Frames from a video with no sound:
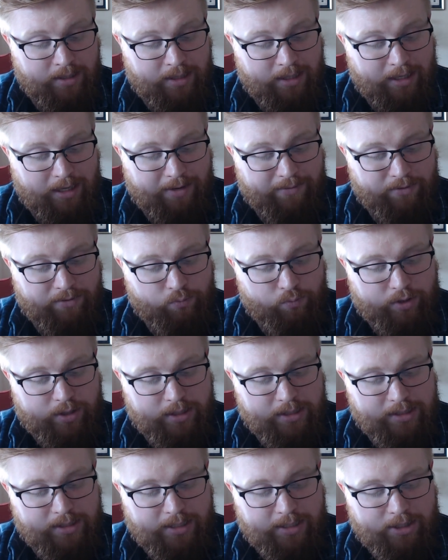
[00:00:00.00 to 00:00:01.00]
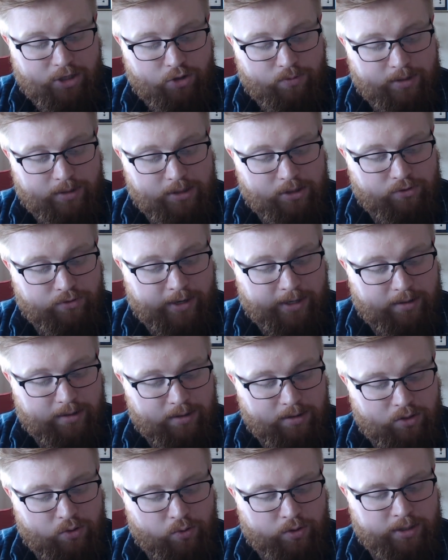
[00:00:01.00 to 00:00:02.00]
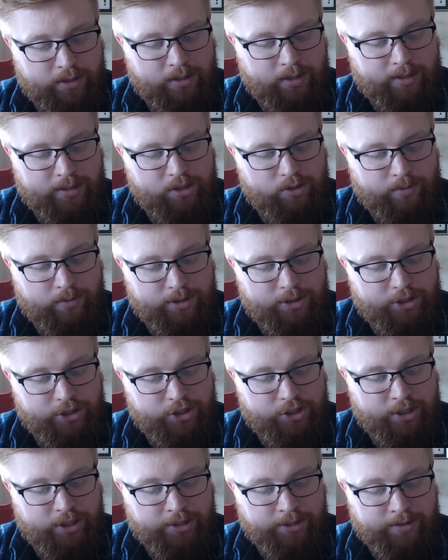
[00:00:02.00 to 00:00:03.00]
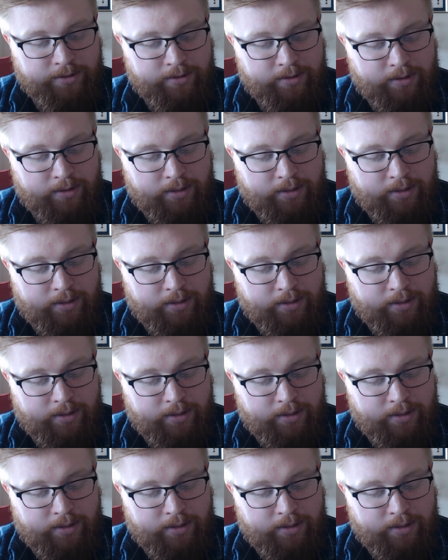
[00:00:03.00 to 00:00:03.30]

Even with his inhuman strength, the door did not so much as shudder.